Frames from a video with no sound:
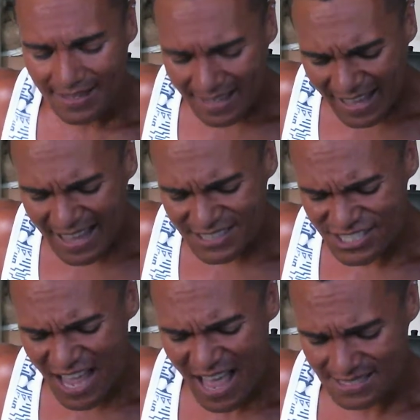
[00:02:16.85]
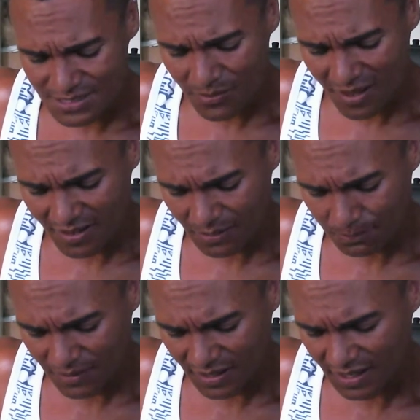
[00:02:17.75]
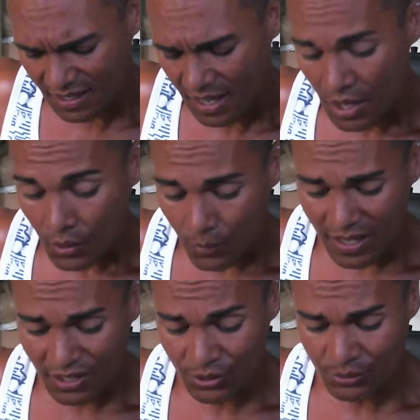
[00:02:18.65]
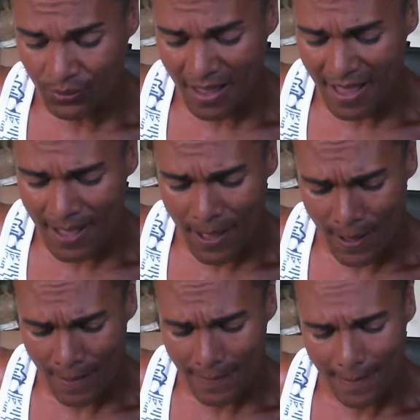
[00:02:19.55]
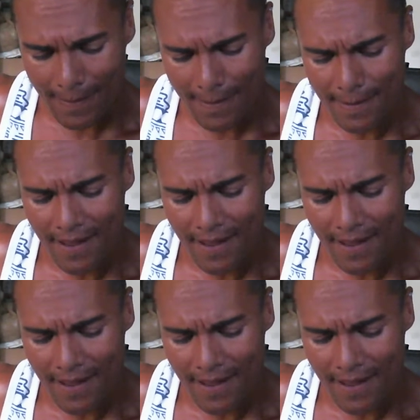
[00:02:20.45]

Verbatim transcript: I just wanna be where you are.